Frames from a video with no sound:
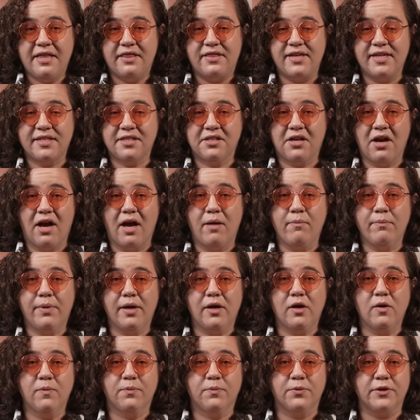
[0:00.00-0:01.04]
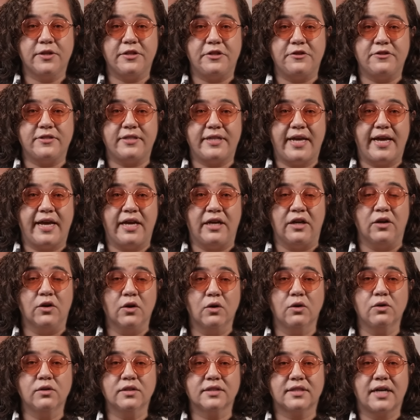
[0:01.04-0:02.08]
This combo produced a
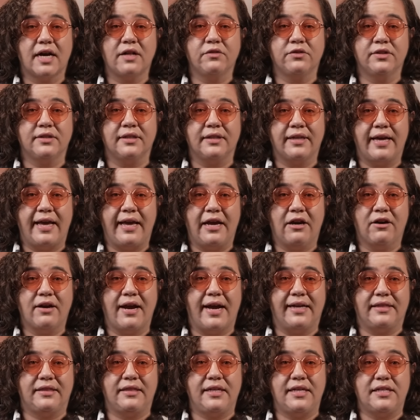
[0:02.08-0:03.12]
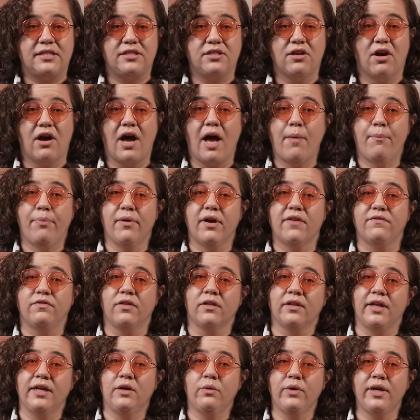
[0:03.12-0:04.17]
gold-colored layer at the top of the
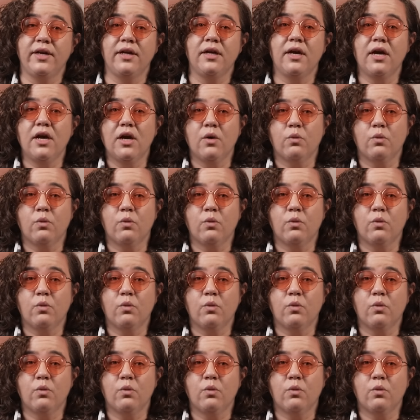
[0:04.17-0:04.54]
liquid,